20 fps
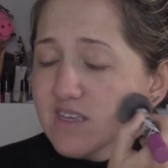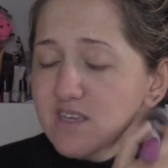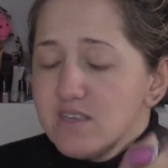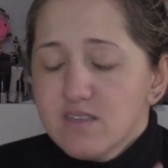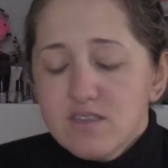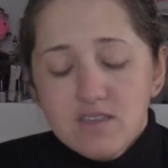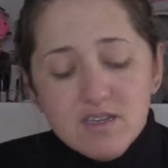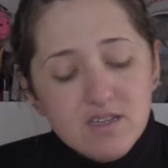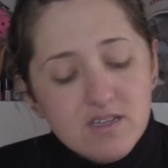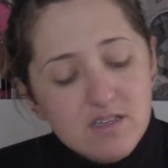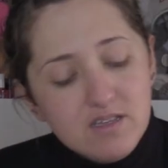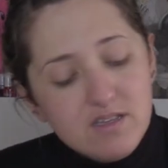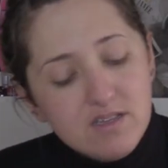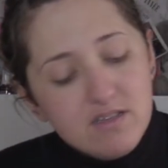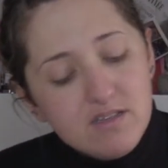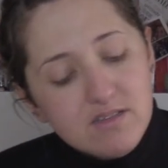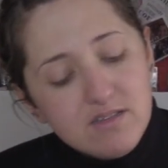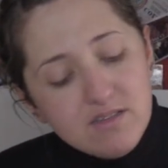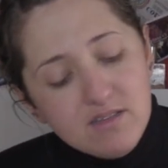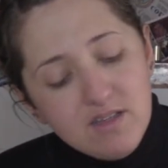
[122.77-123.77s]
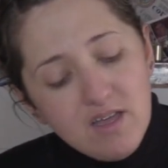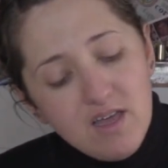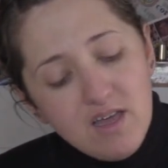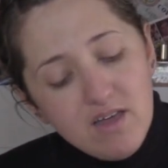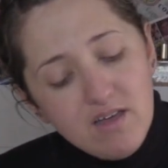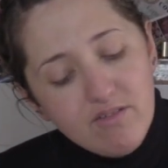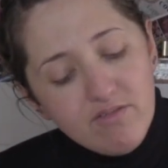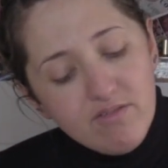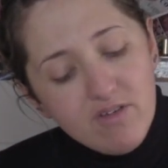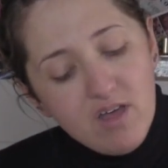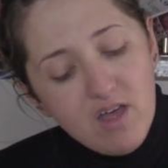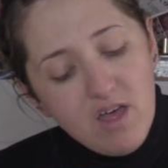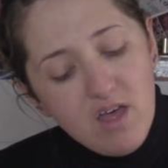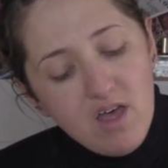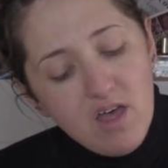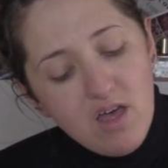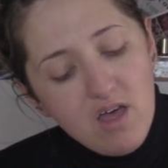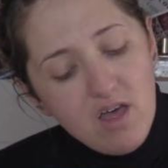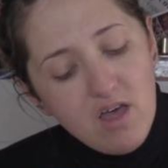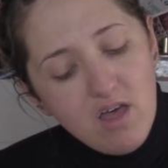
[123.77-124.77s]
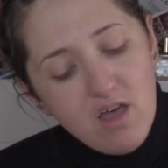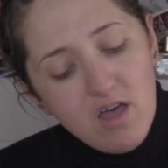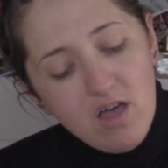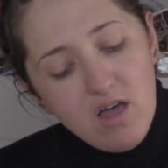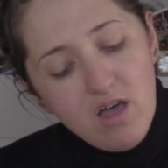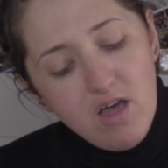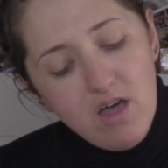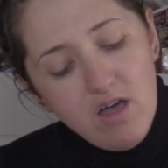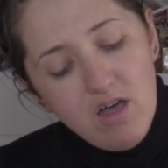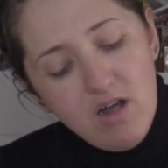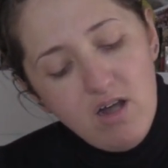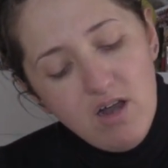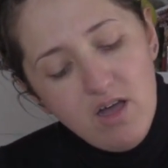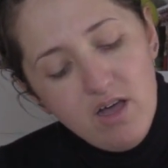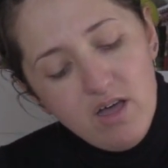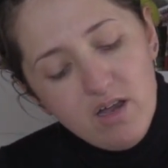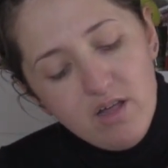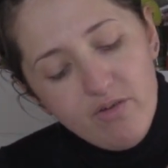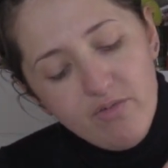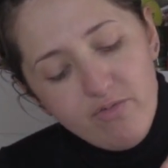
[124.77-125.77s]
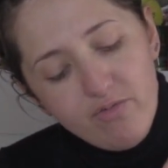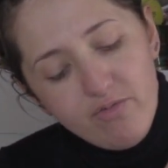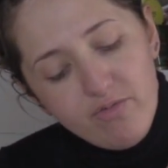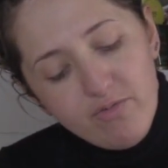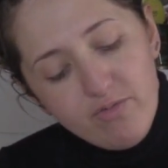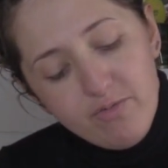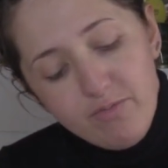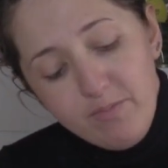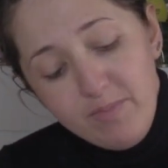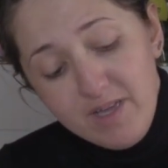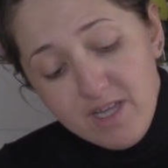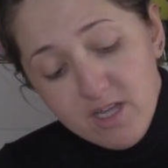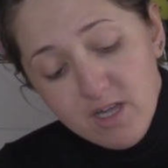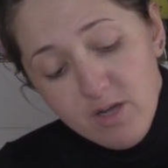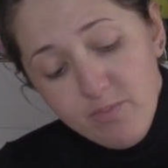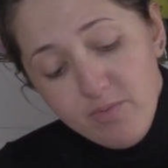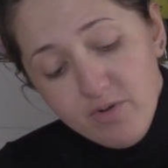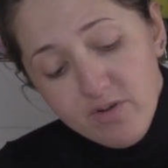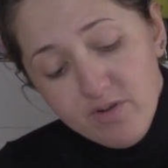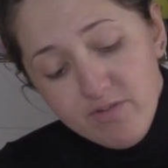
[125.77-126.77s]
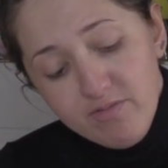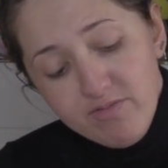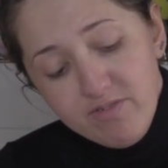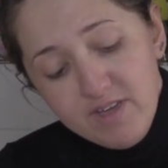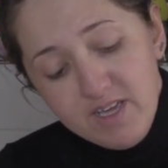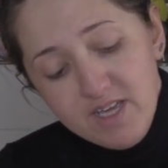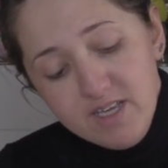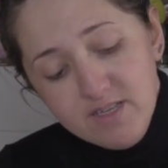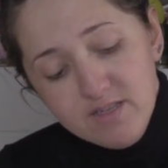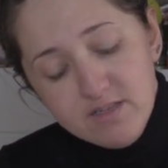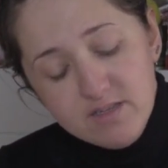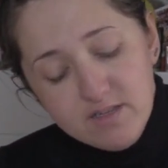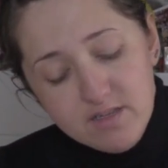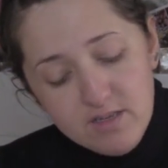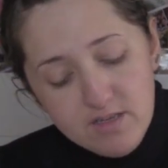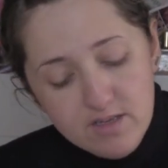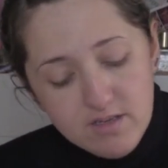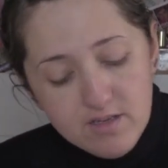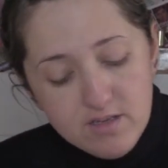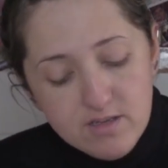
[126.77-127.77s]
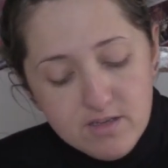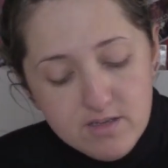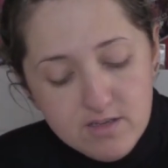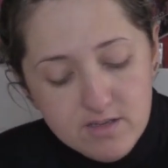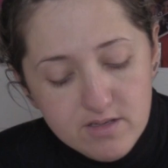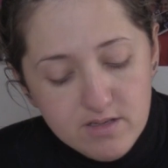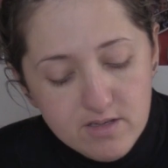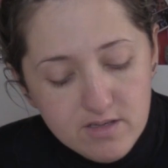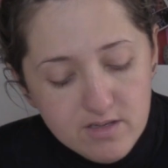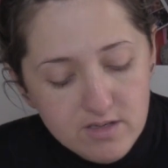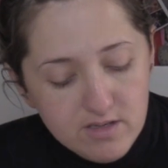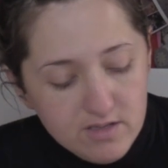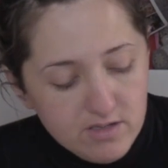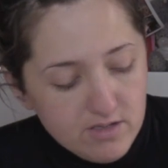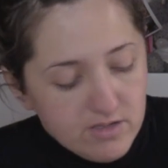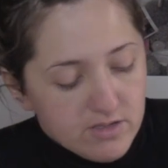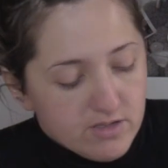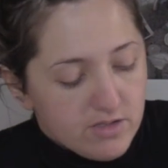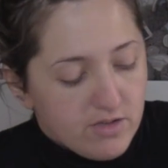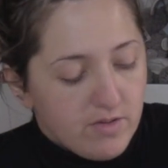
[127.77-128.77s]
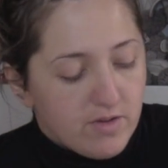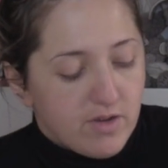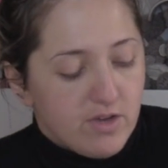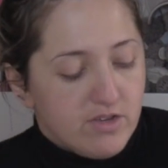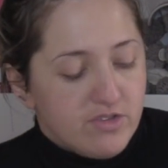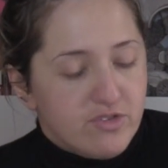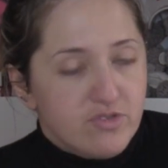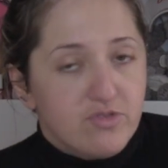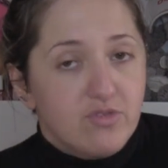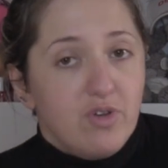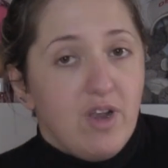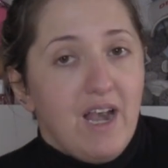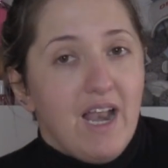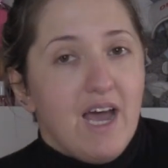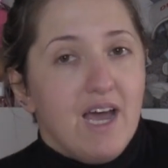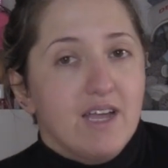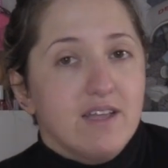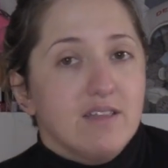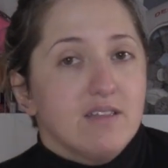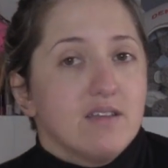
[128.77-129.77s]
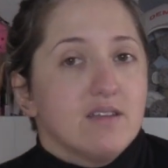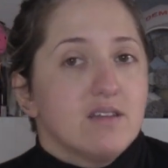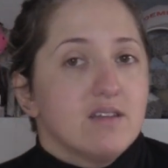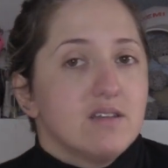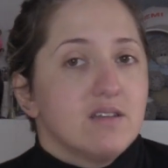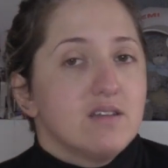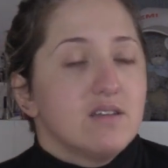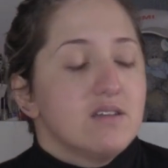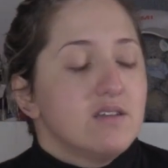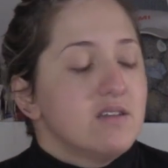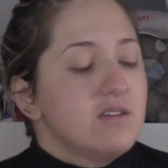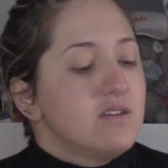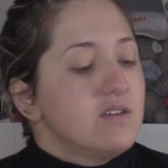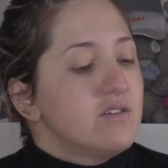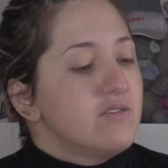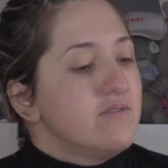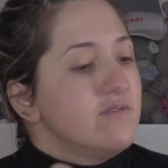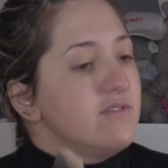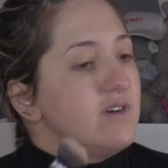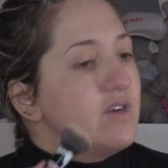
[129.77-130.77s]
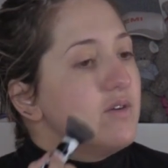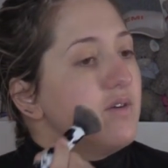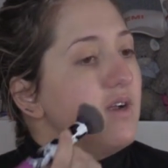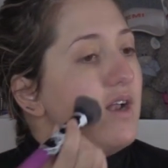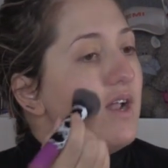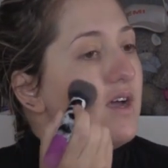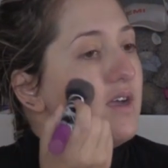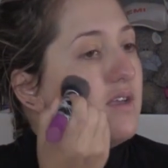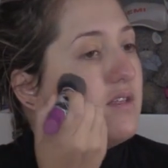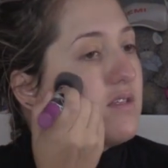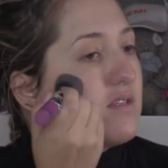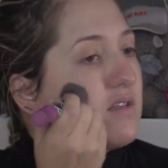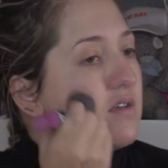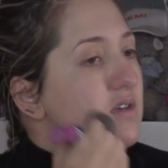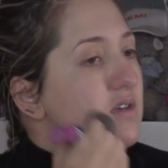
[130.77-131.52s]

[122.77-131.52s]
this. She doesn't have a lot of makeup on her face, so I'm going to do a light, very light.